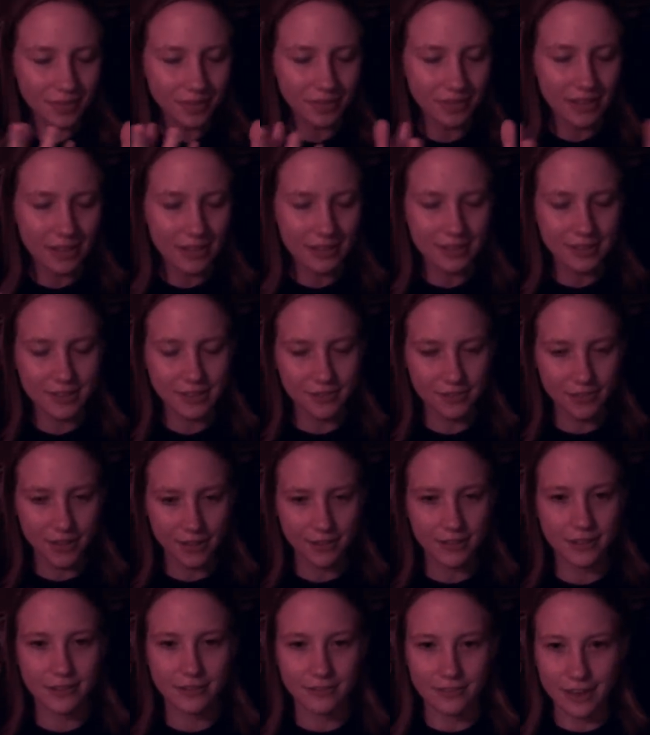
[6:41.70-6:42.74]
it is
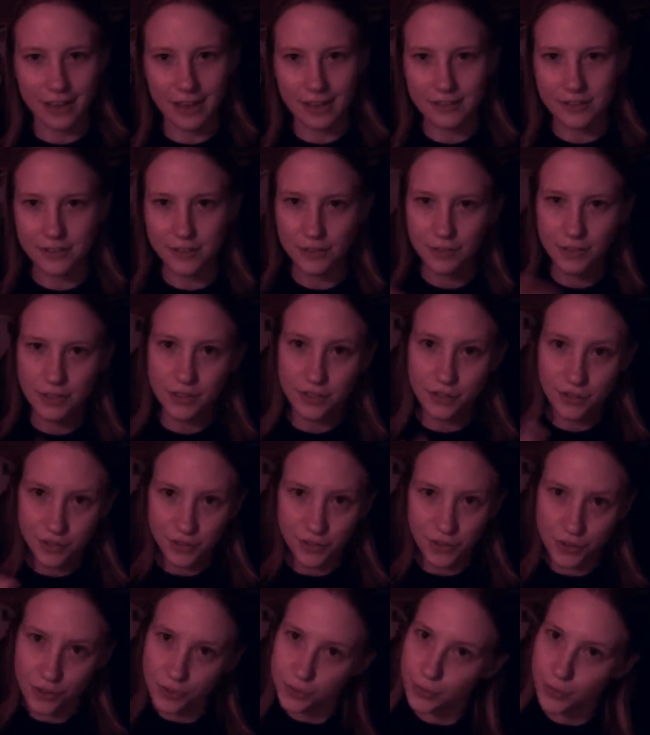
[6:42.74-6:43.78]
very vast and you can
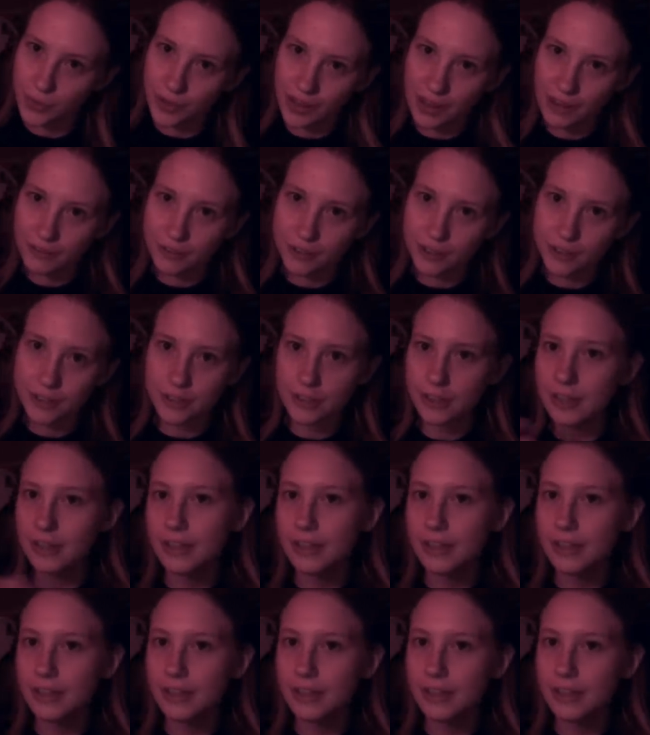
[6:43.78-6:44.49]
do whatever.